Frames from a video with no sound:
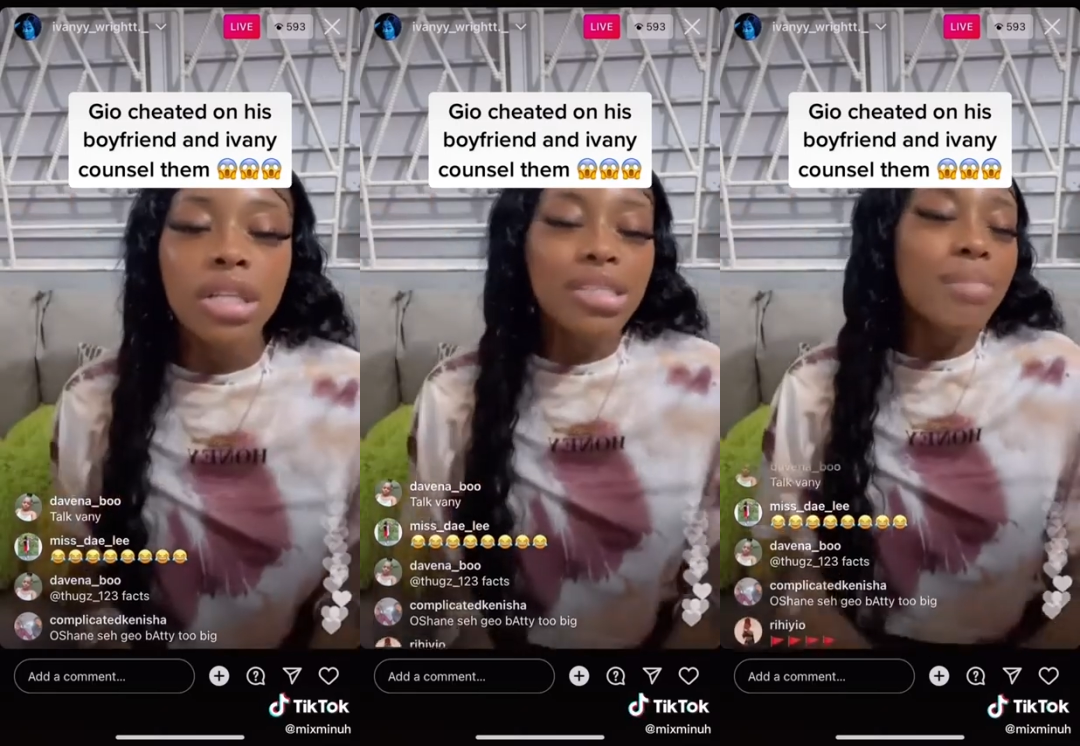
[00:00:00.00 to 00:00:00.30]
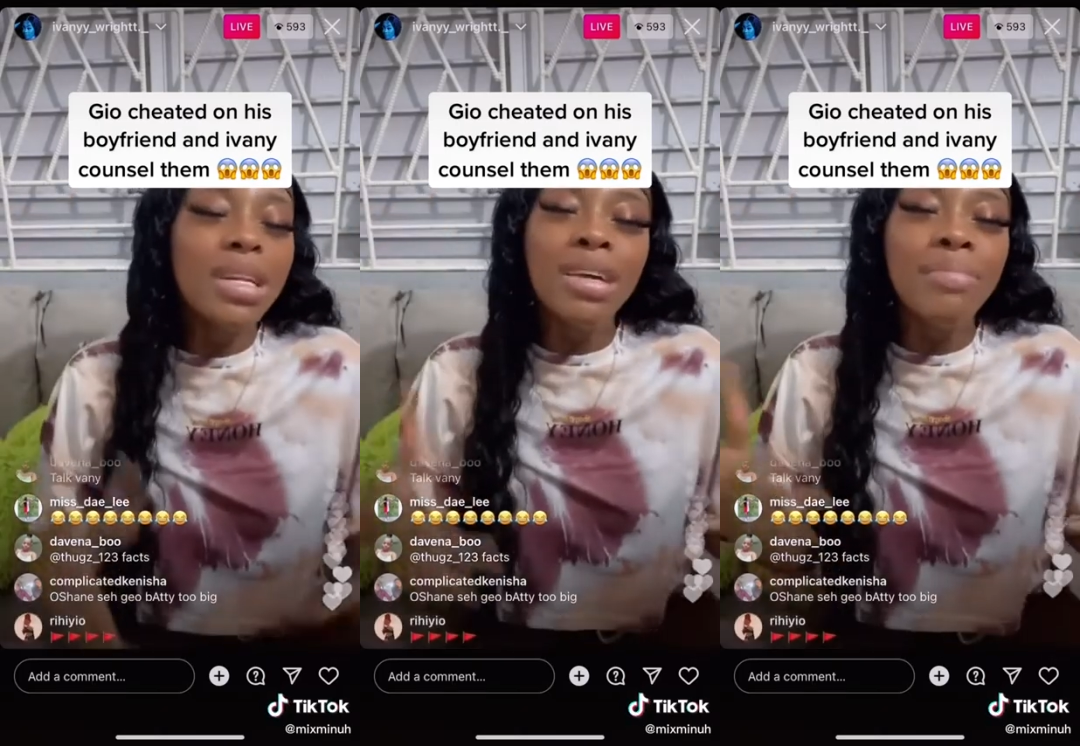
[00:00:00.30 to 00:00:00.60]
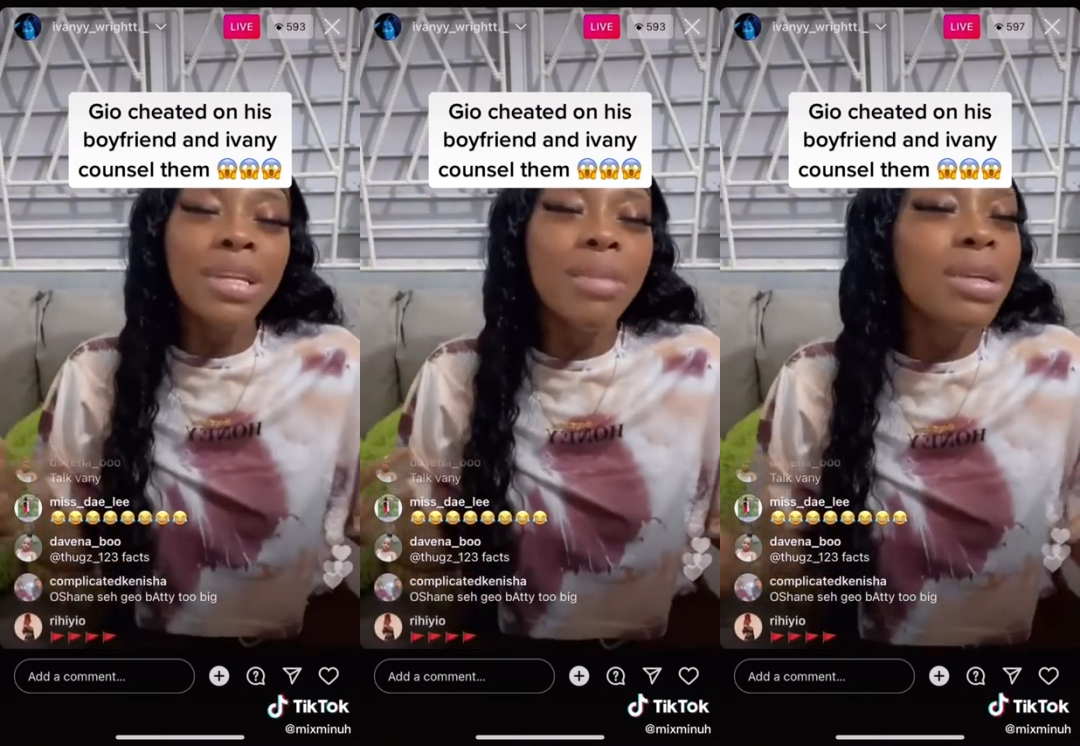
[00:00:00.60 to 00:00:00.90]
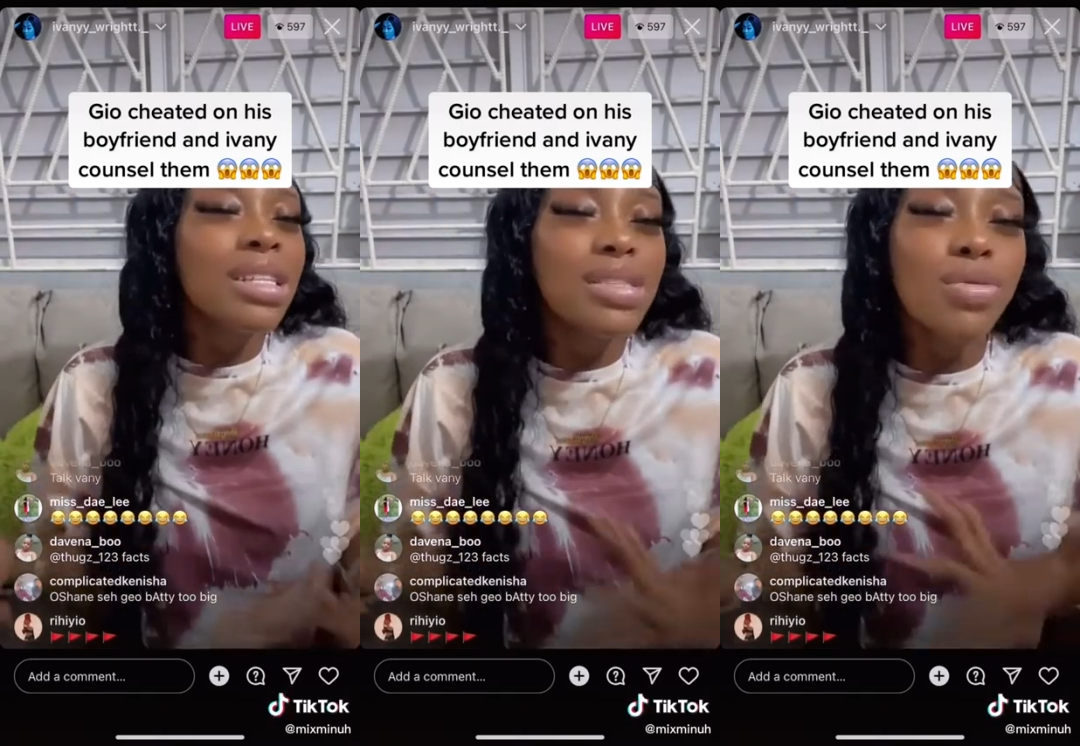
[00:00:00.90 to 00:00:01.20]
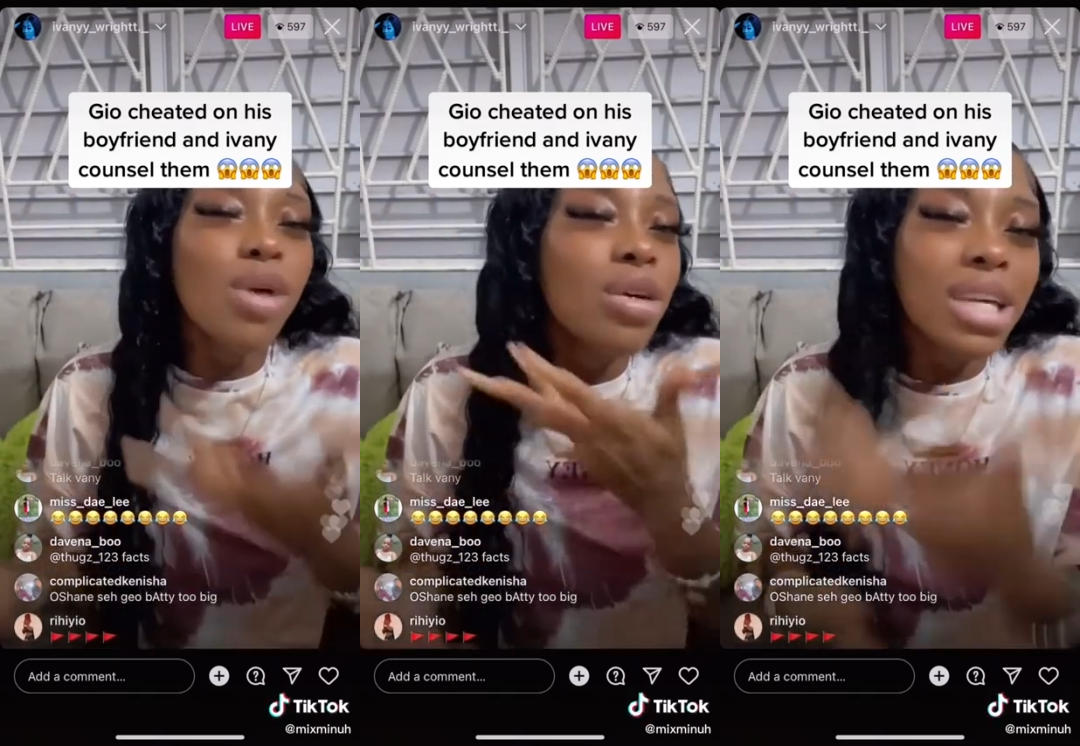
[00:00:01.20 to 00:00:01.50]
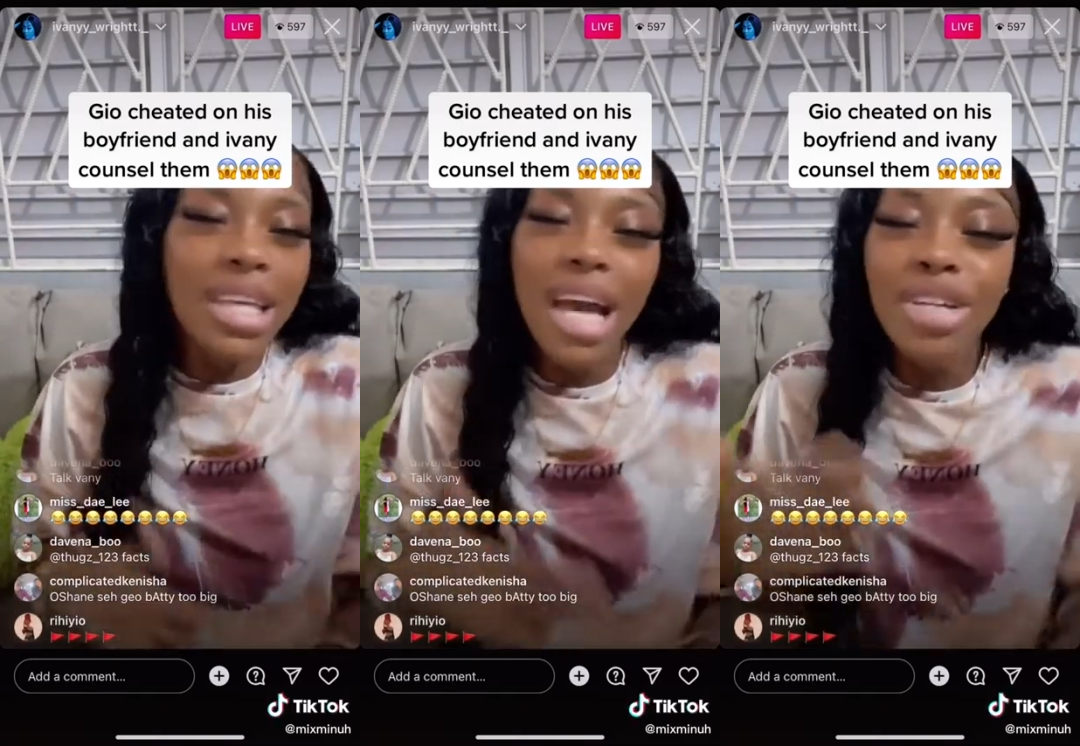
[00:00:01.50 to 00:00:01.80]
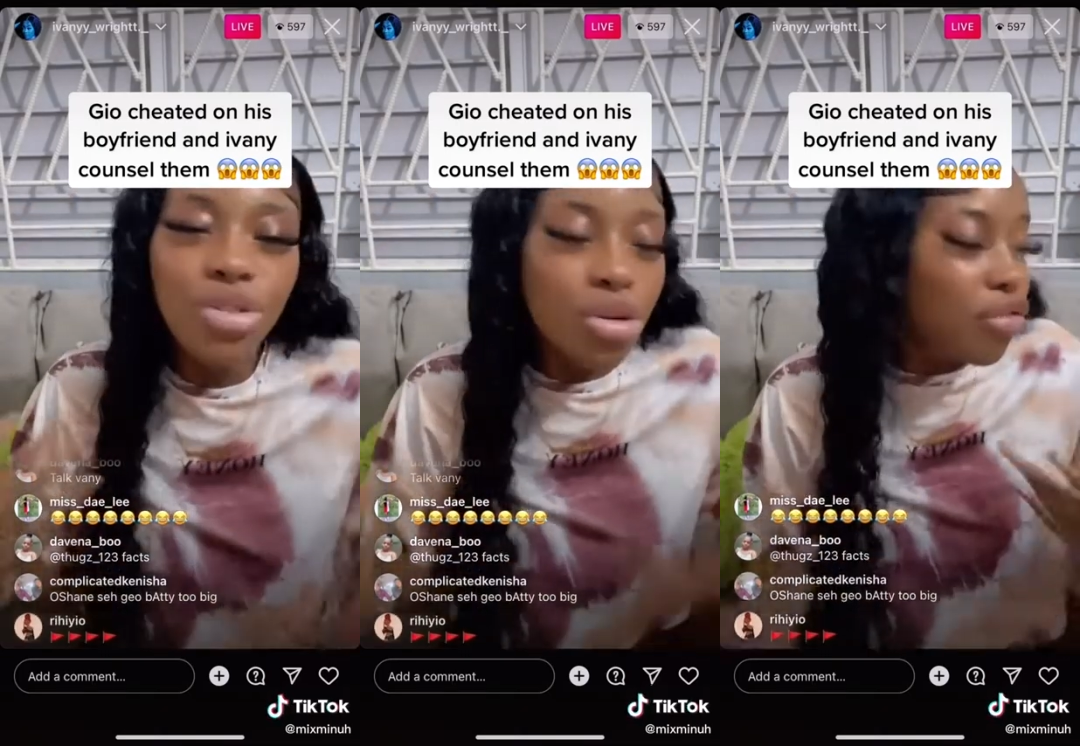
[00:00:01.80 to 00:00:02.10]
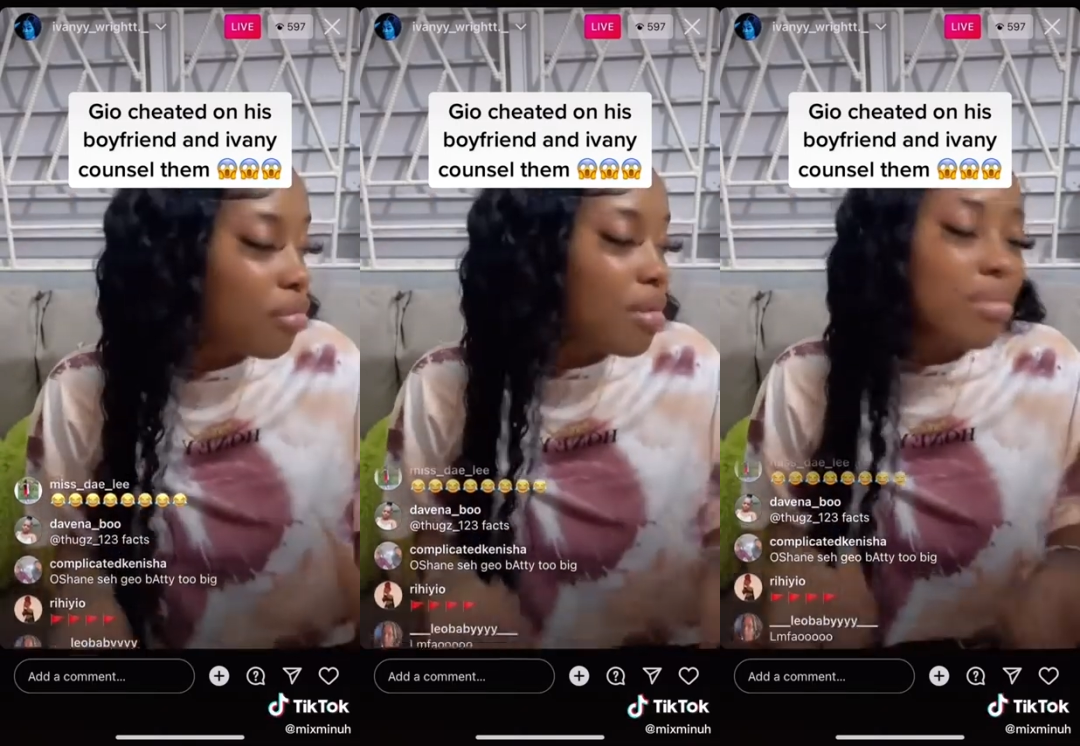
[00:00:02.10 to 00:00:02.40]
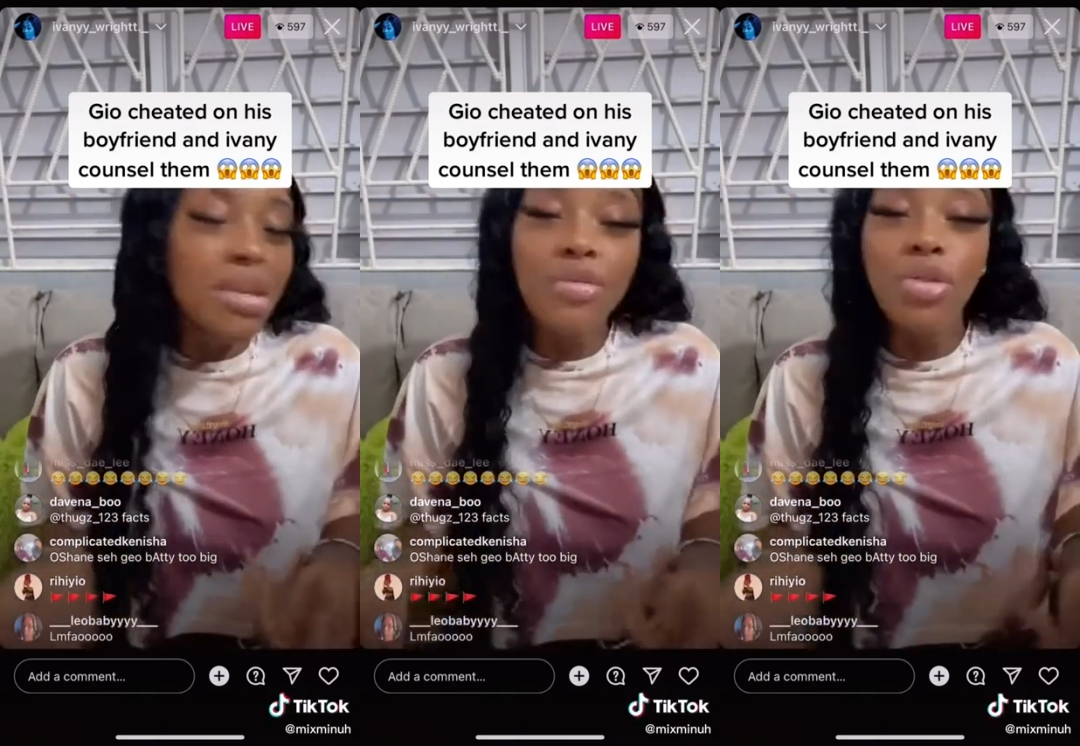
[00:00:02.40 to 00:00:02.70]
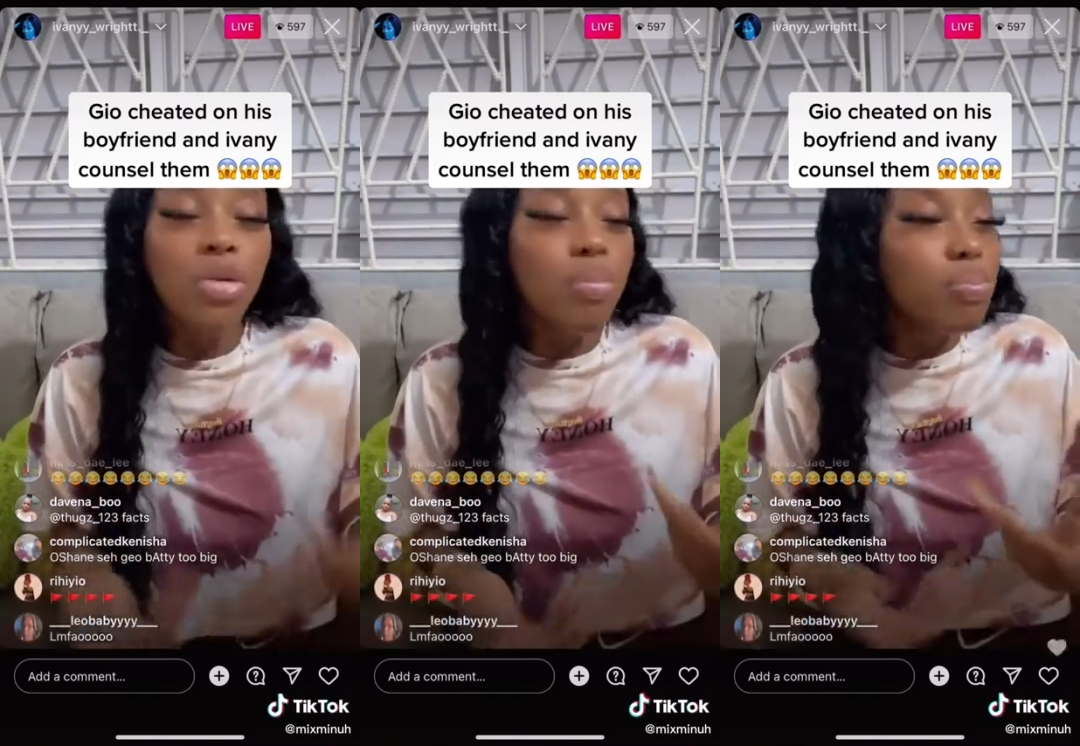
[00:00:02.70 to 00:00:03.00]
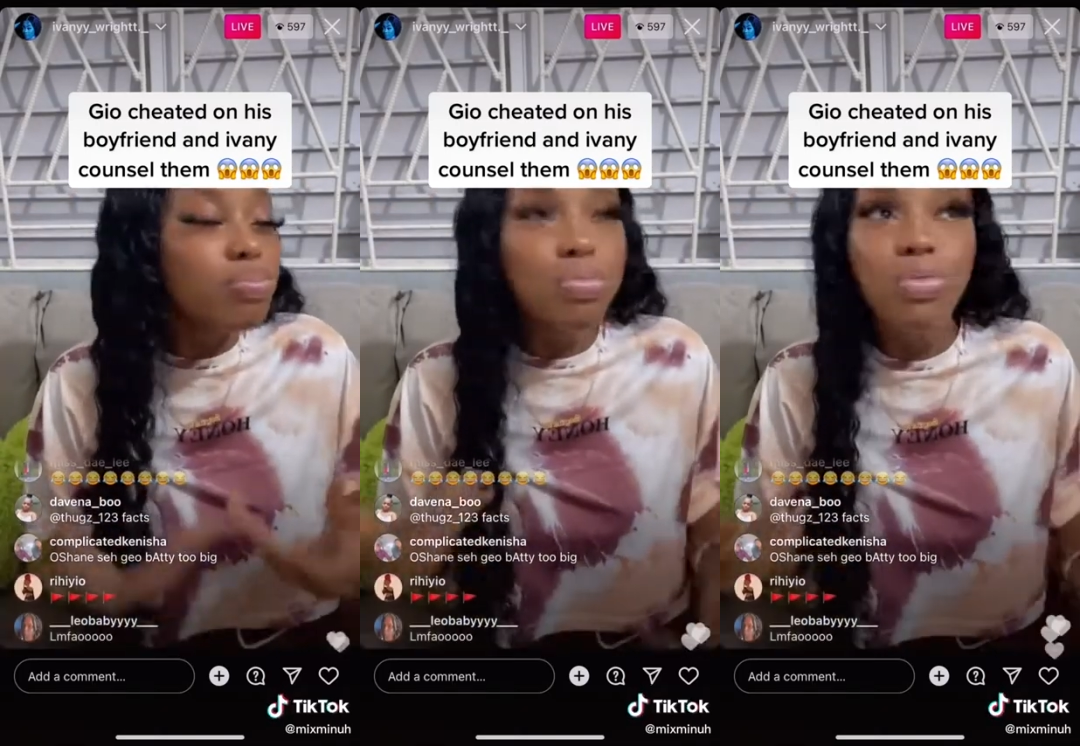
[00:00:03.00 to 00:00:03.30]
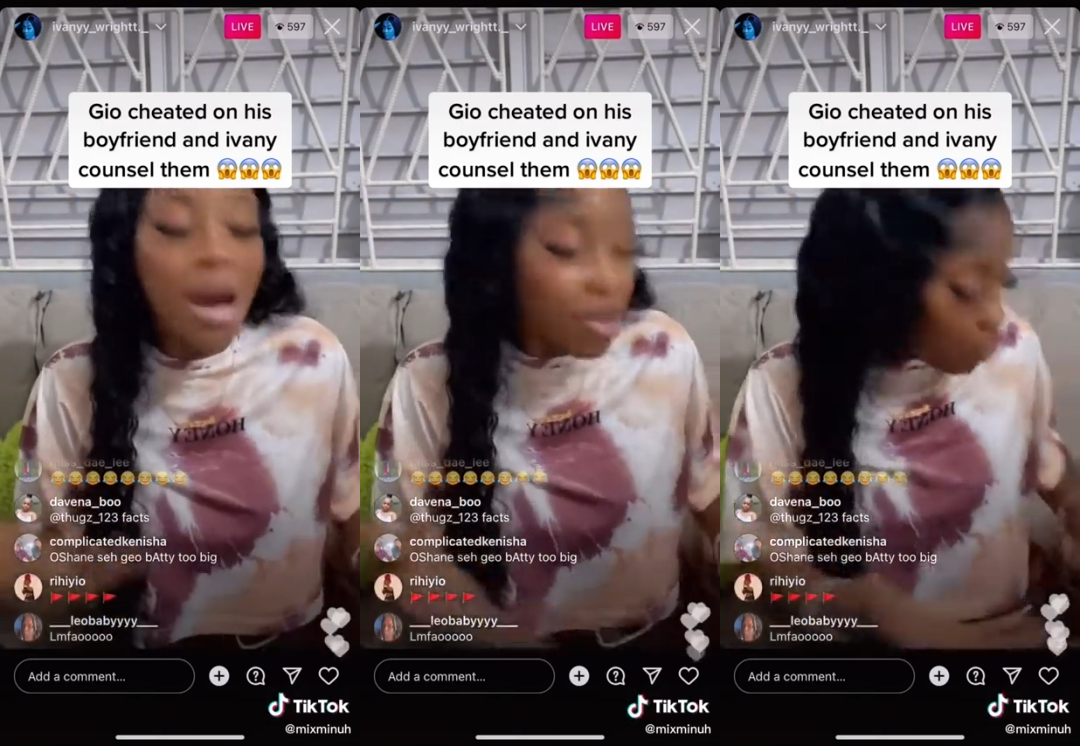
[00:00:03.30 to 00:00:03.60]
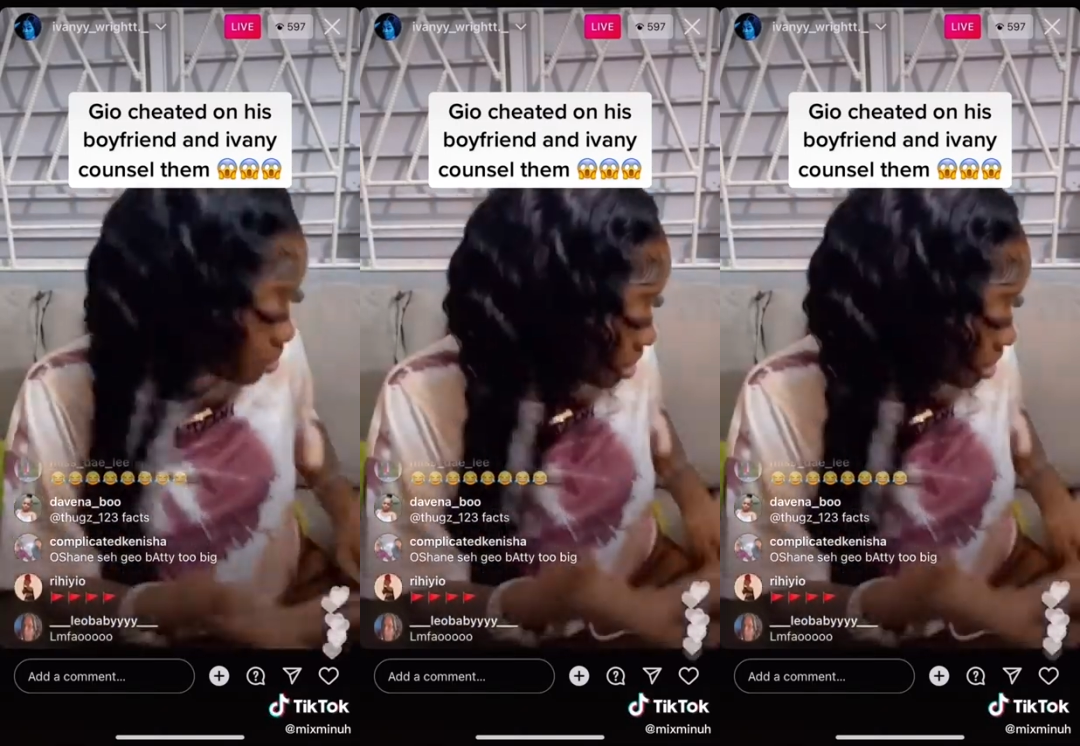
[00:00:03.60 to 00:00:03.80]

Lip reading: So me not see what you can do now for make me even look one